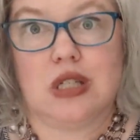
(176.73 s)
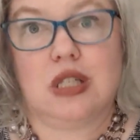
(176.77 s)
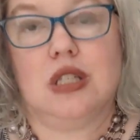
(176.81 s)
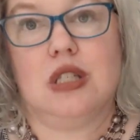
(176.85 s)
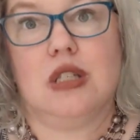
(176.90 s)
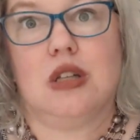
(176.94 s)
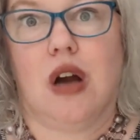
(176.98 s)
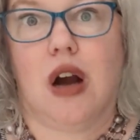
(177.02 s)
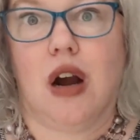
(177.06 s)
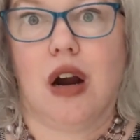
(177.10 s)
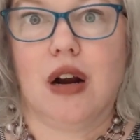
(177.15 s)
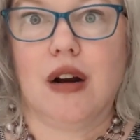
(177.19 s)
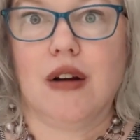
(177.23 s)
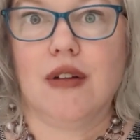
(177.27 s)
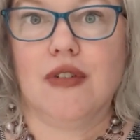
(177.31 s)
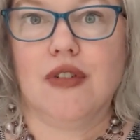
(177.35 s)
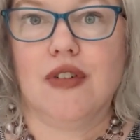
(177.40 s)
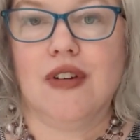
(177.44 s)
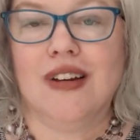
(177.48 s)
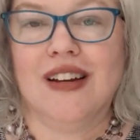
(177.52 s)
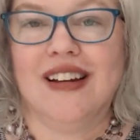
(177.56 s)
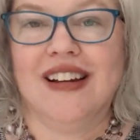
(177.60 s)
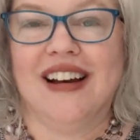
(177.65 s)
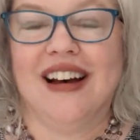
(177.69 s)
starve?
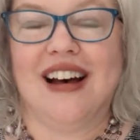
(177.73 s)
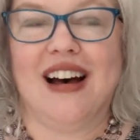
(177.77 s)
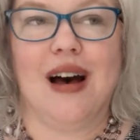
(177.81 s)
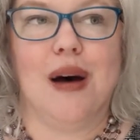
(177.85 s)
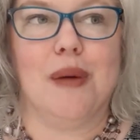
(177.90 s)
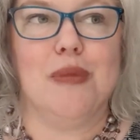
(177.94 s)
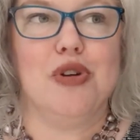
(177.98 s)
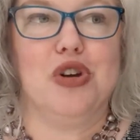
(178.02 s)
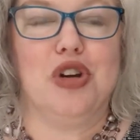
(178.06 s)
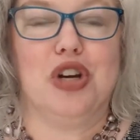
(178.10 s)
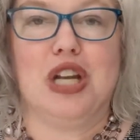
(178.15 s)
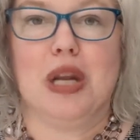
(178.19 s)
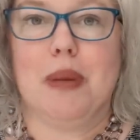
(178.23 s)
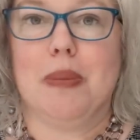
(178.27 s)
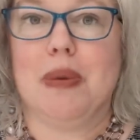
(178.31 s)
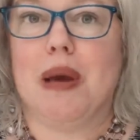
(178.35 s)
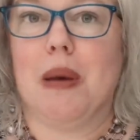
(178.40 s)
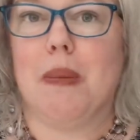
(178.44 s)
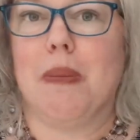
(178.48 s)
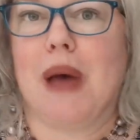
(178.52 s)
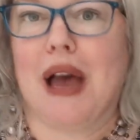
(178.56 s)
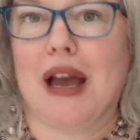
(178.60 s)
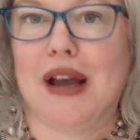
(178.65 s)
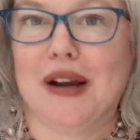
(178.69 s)
You're going to be
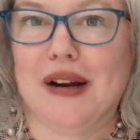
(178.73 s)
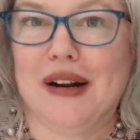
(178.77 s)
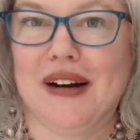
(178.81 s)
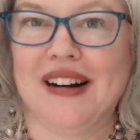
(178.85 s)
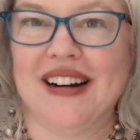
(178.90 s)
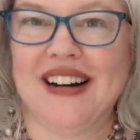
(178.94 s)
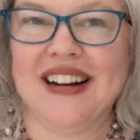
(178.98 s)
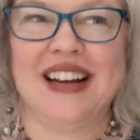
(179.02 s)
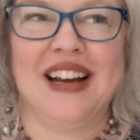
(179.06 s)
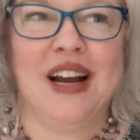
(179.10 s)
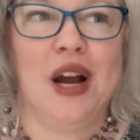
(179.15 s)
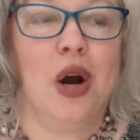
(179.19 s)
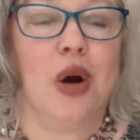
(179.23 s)
a beggar?